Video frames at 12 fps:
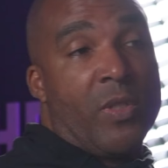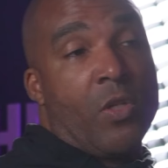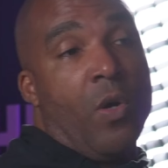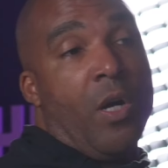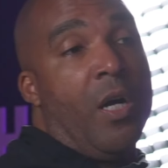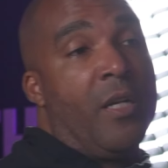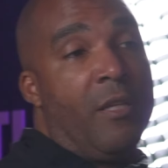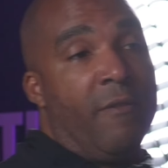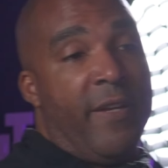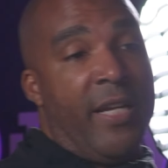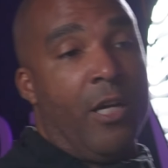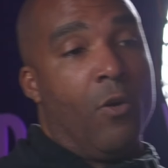going on in the
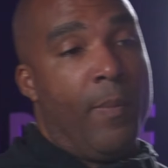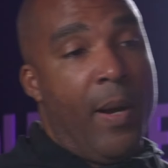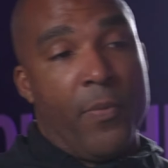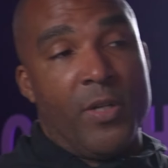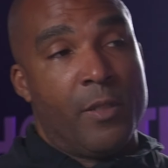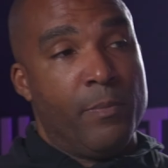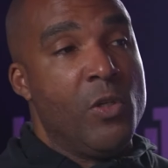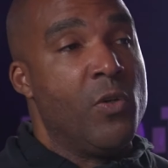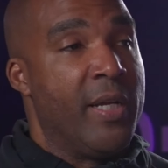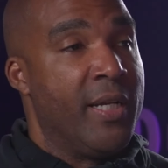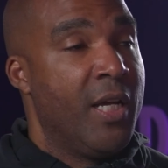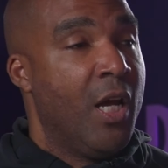video. Remember, it's
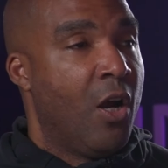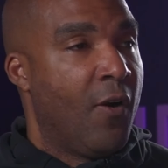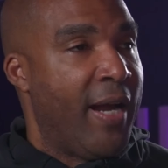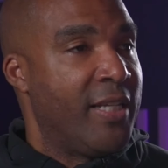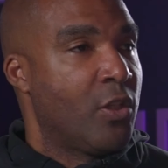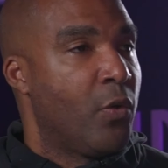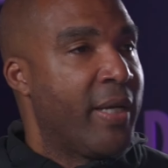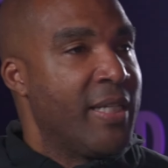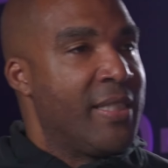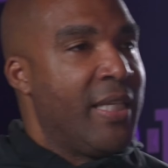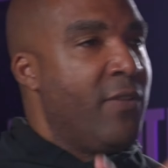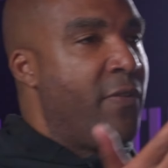muted, right? So we
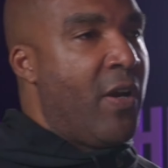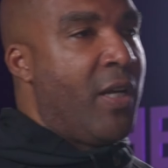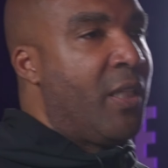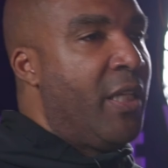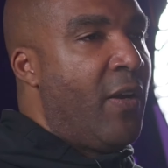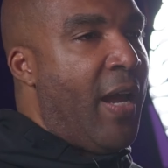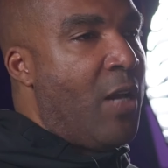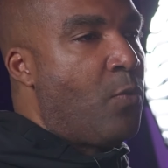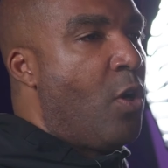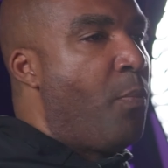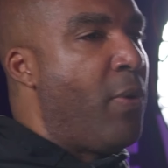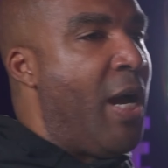can see very clear Ad
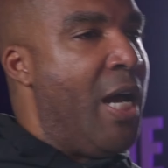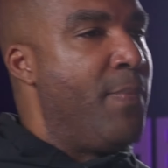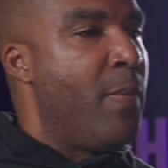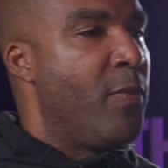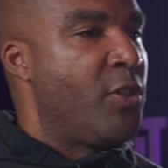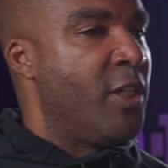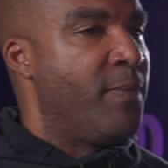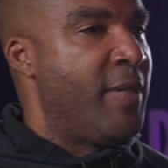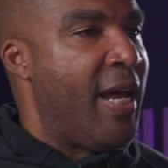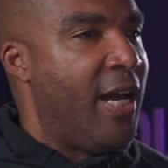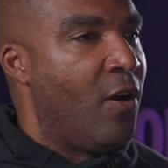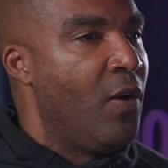World Prime membership
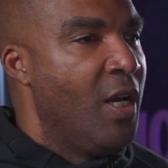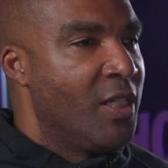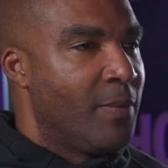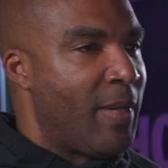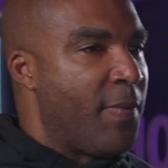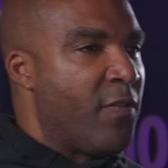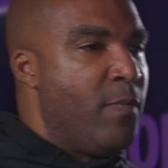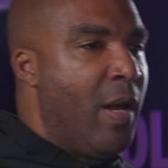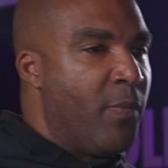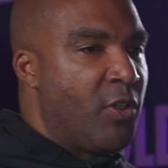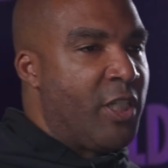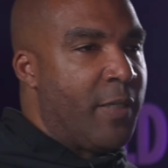now, some type of
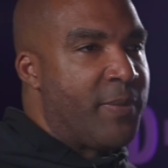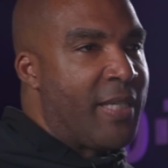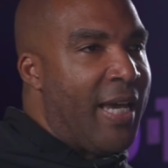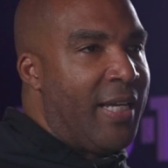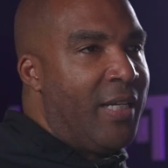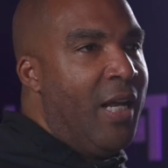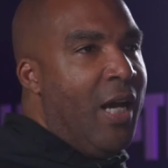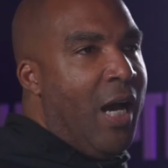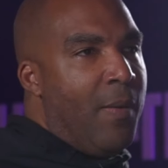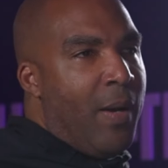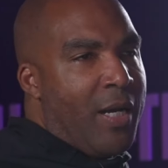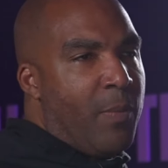membership site.
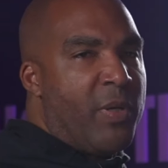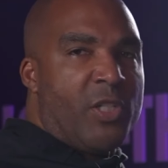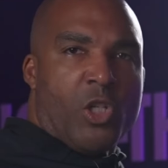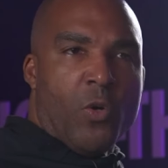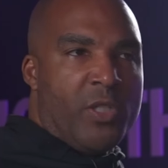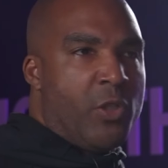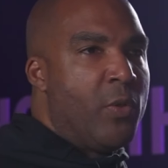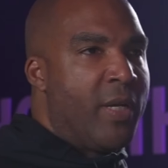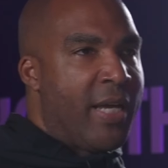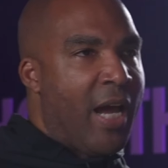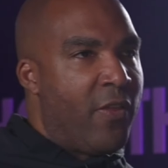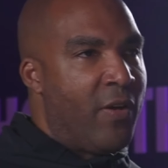I can put 2 and 2
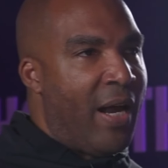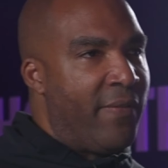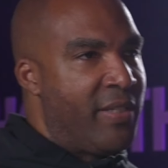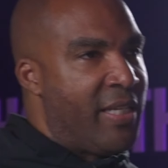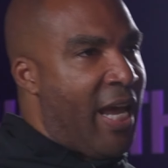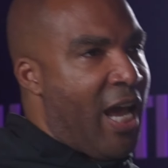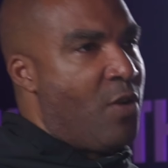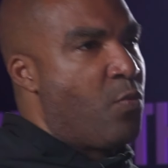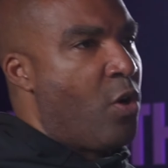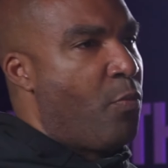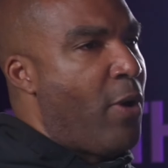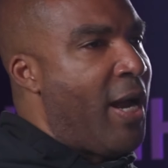together, and obviously Ad
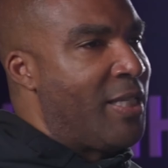World Prime,